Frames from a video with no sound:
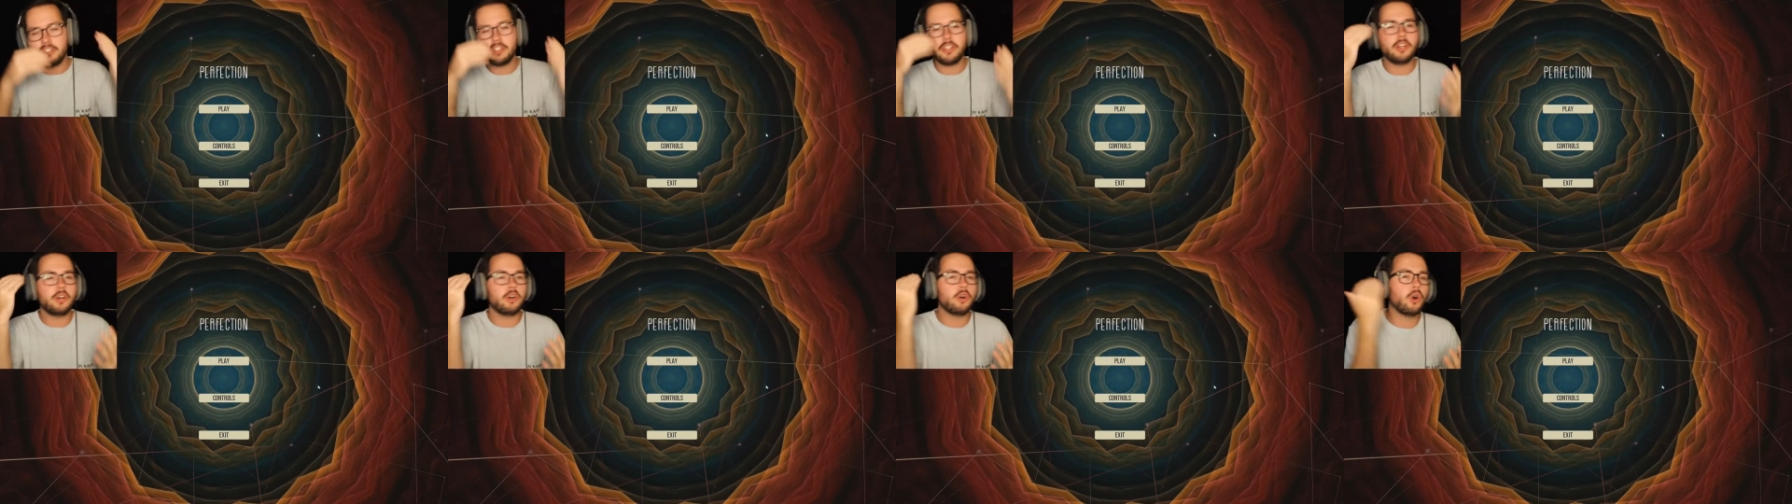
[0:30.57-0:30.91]
you
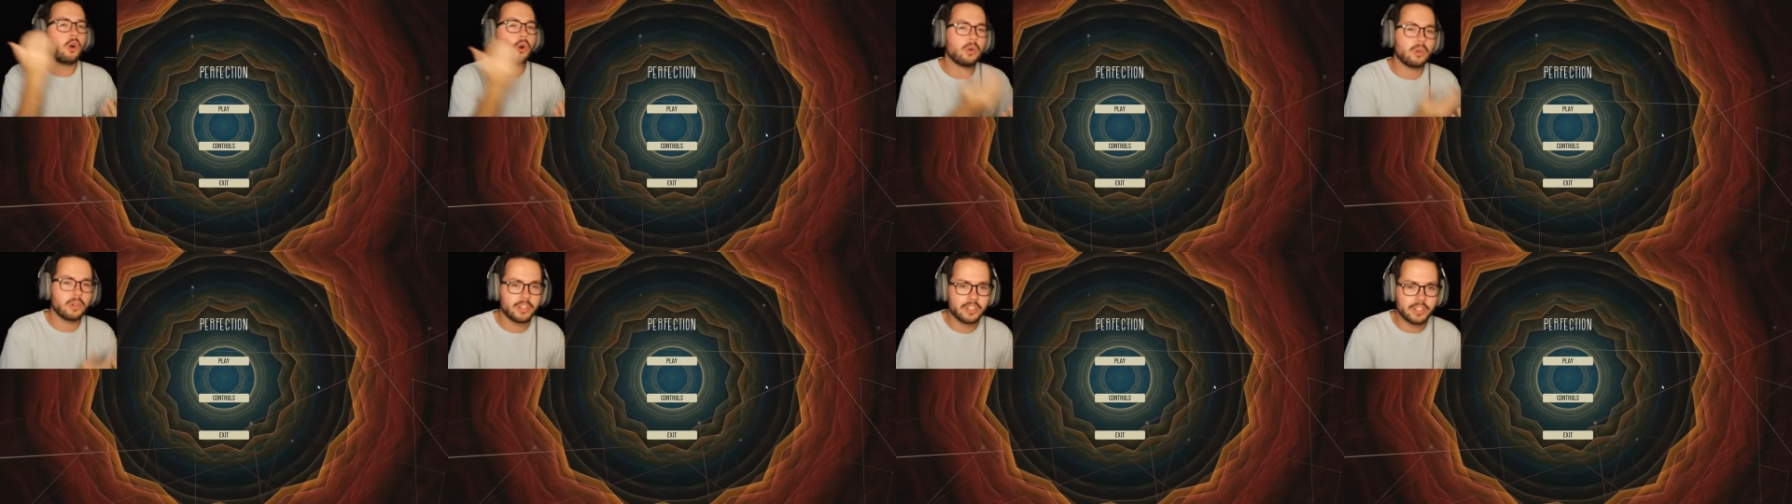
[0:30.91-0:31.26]
know,
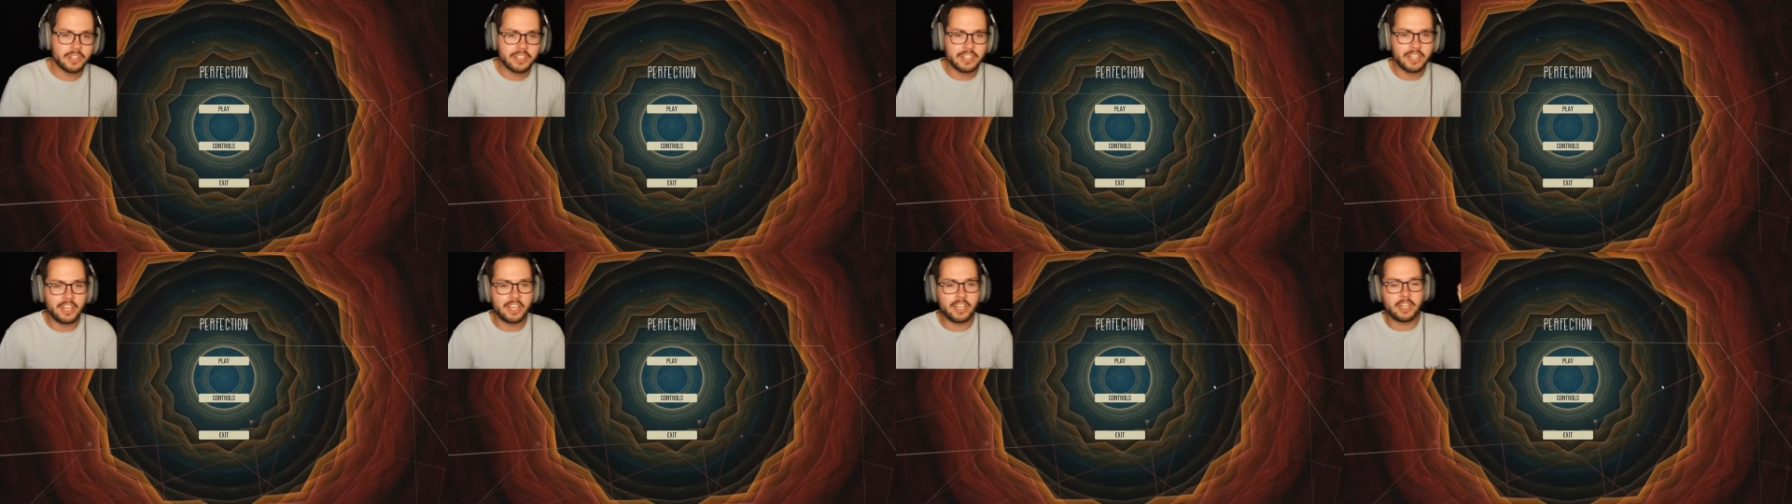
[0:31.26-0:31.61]
horror
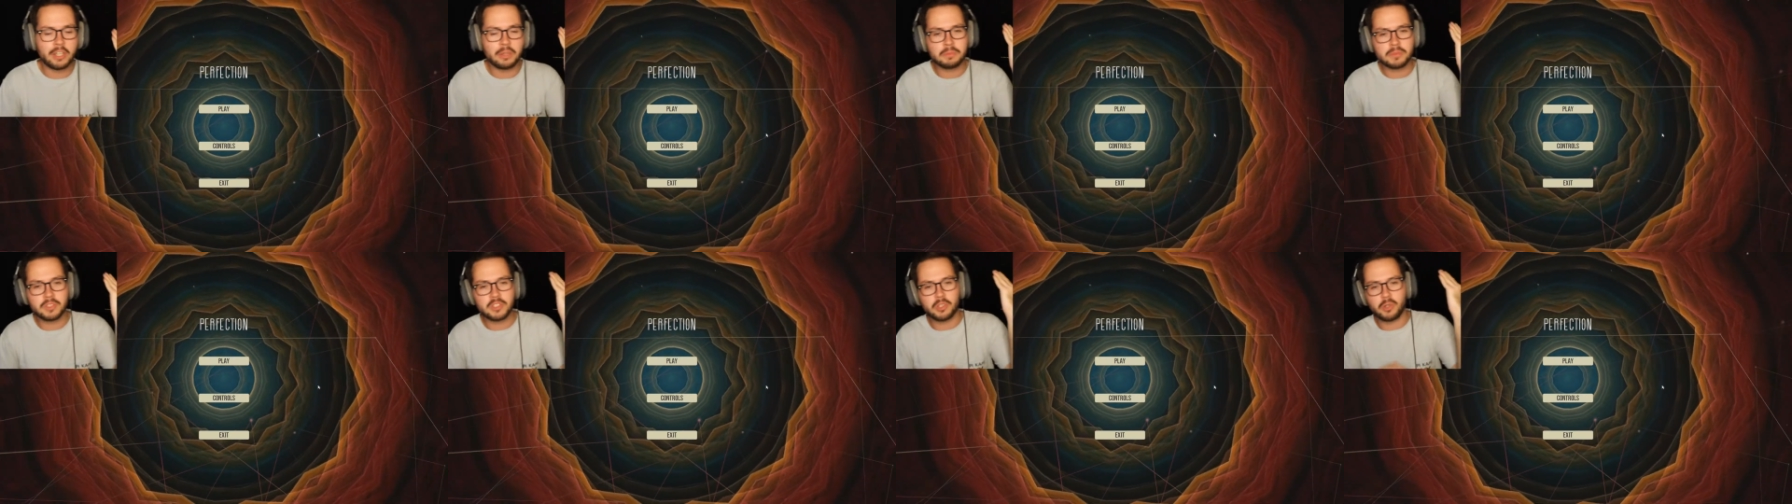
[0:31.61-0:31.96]

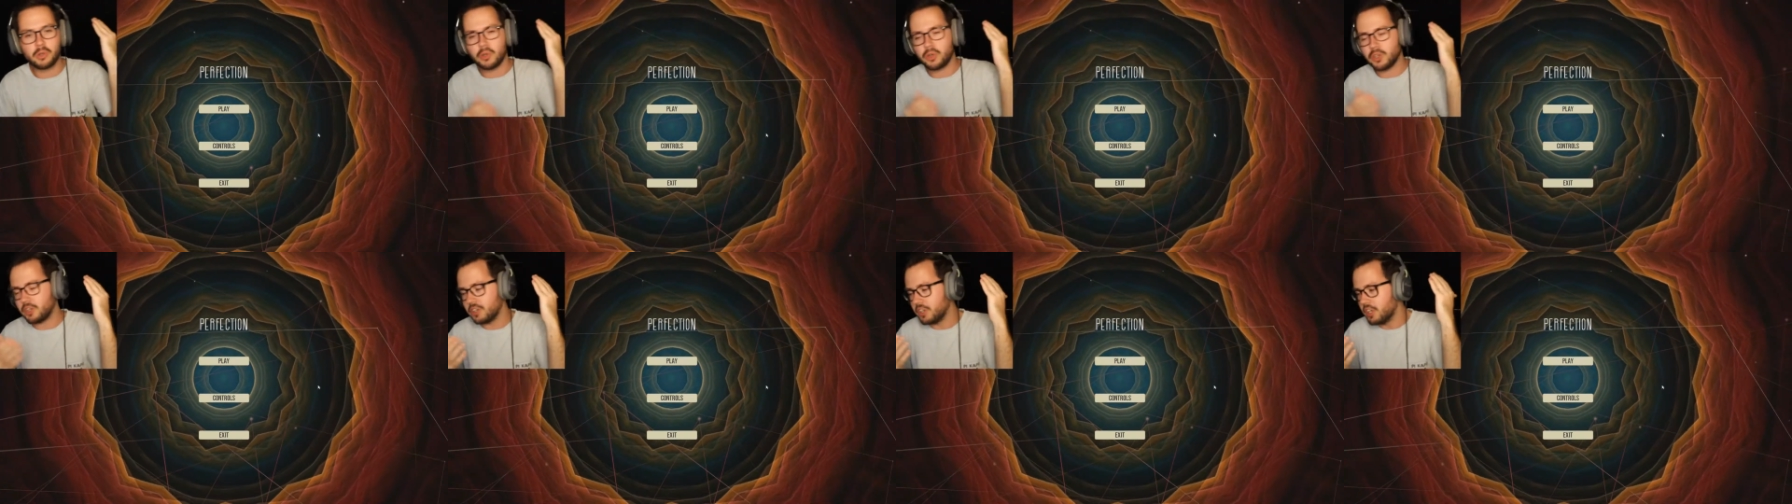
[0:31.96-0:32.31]
games
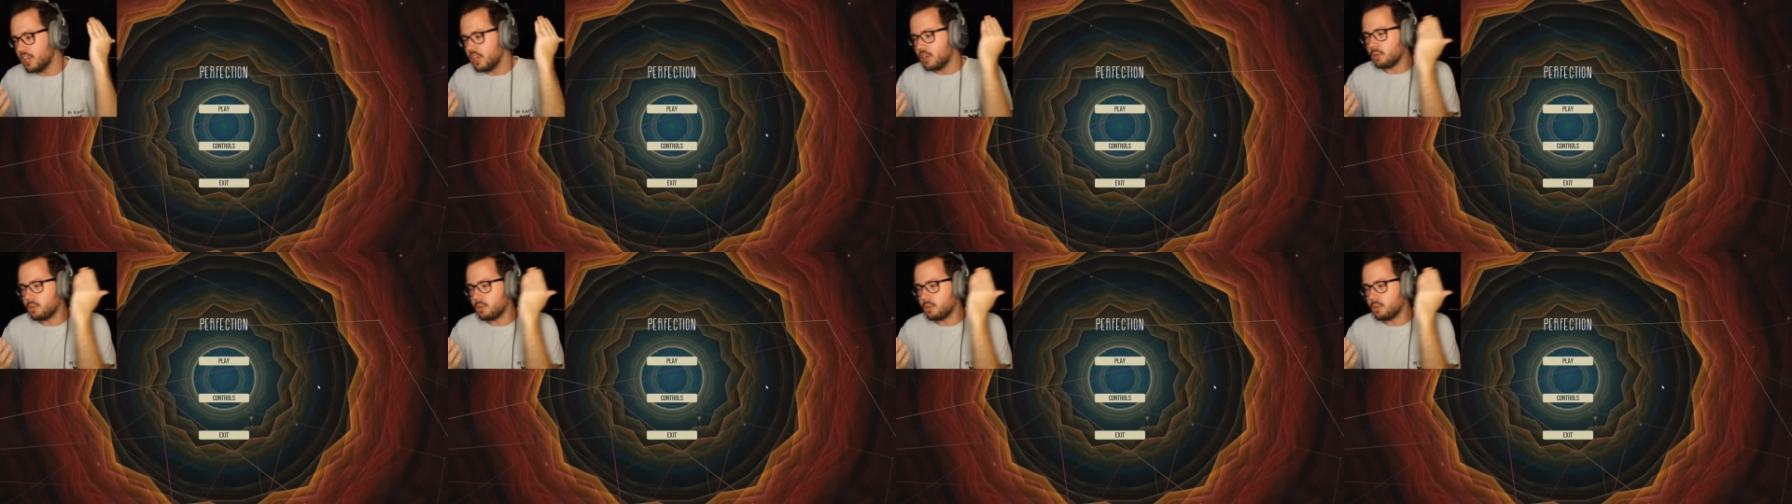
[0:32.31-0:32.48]
or